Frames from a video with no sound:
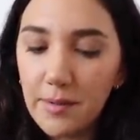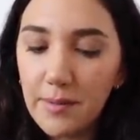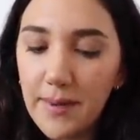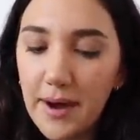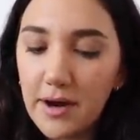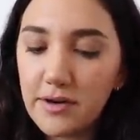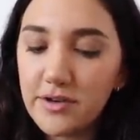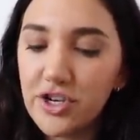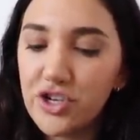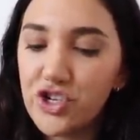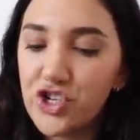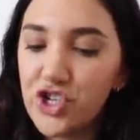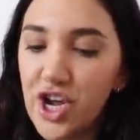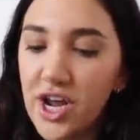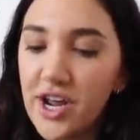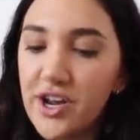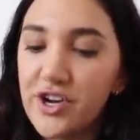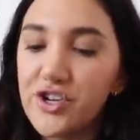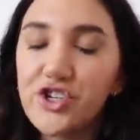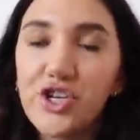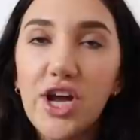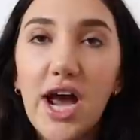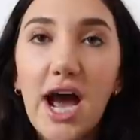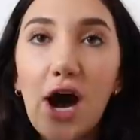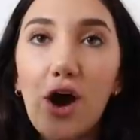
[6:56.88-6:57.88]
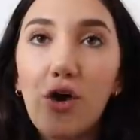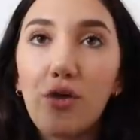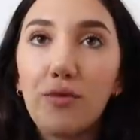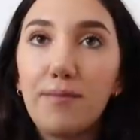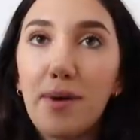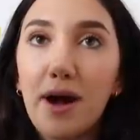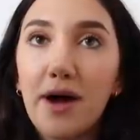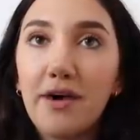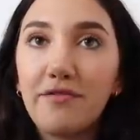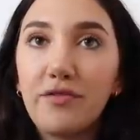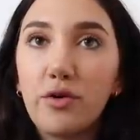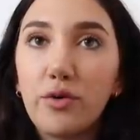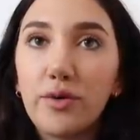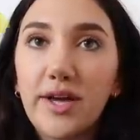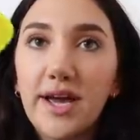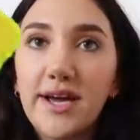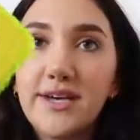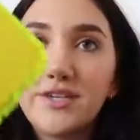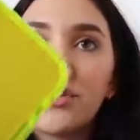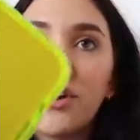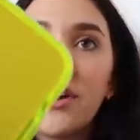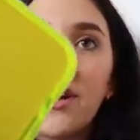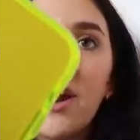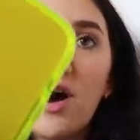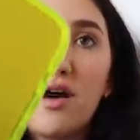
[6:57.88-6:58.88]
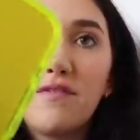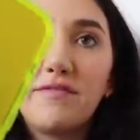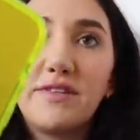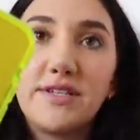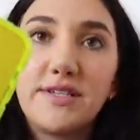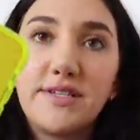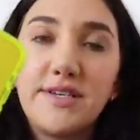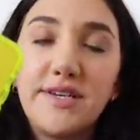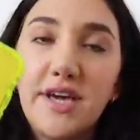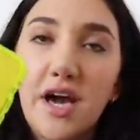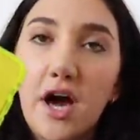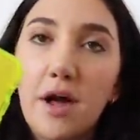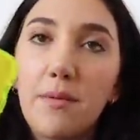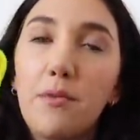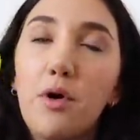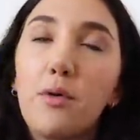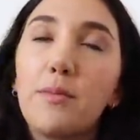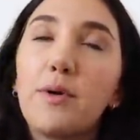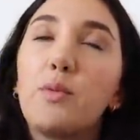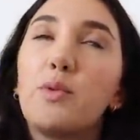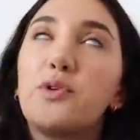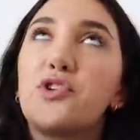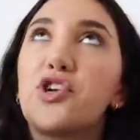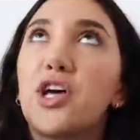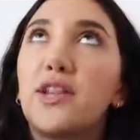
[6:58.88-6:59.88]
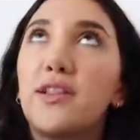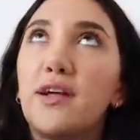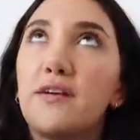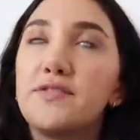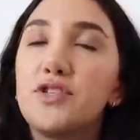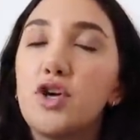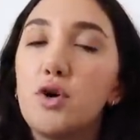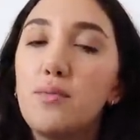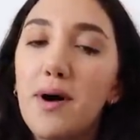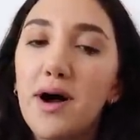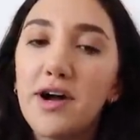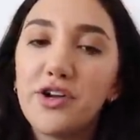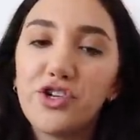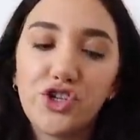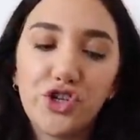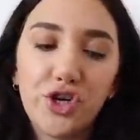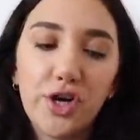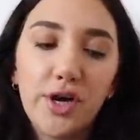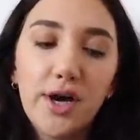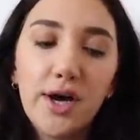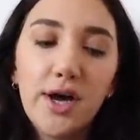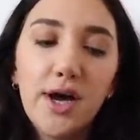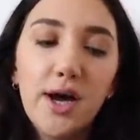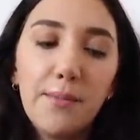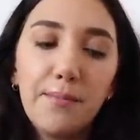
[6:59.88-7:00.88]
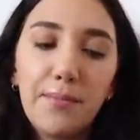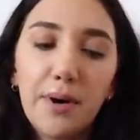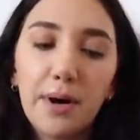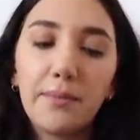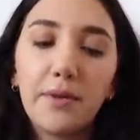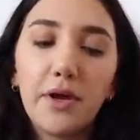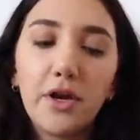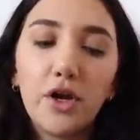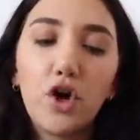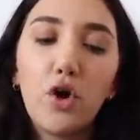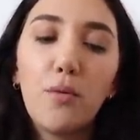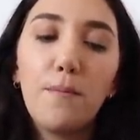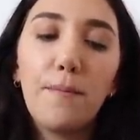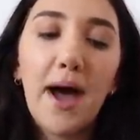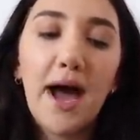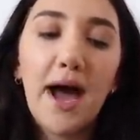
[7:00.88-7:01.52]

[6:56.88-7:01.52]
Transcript: I'm about to change out my phone case right now. at this neon moment, which I love so much but I'm gonna go